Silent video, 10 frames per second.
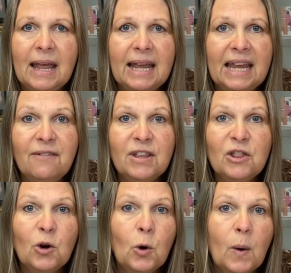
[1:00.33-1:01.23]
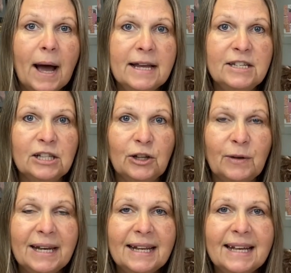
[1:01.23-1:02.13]
Even though I
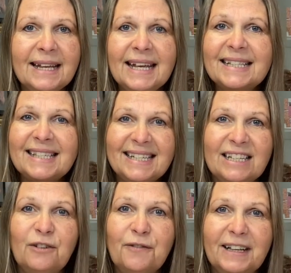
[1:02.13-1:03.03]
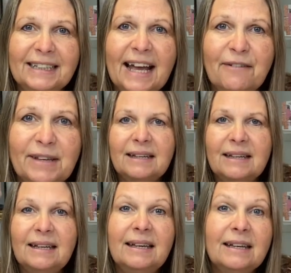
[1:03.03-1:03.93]
diluted it, it still felt heavy.
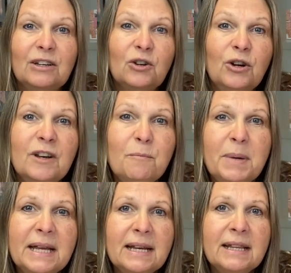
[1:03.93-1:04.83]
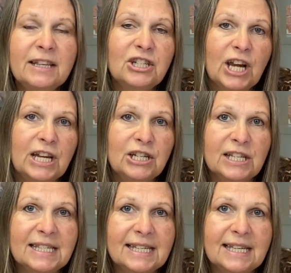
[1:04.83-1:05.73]
It could have been the change
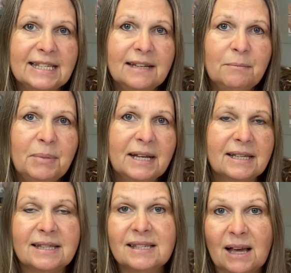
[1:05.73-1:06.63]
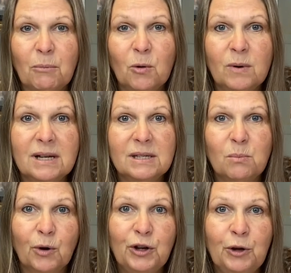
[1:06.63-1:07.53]
in season because the summer was
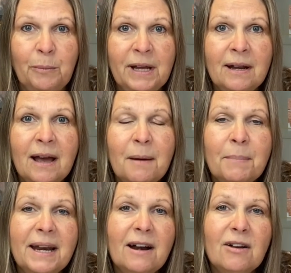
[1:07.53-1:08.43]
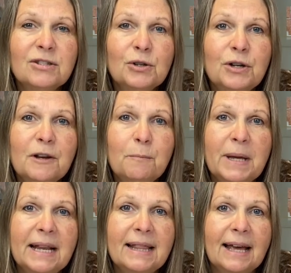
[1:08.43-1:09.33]
more humid, but it also could have
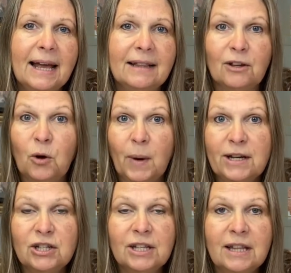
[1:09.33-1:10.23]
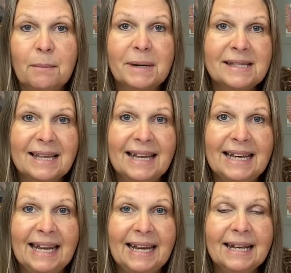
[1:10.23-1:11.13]
been that the correction that my skin
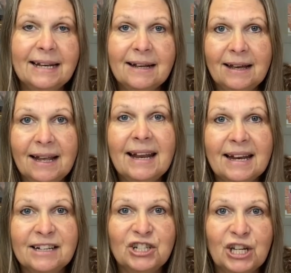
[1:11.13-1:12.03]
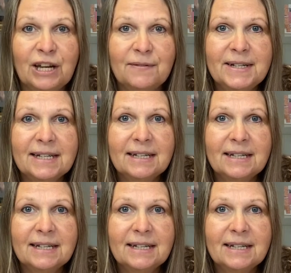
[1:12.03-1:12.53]
needed, it had achieved.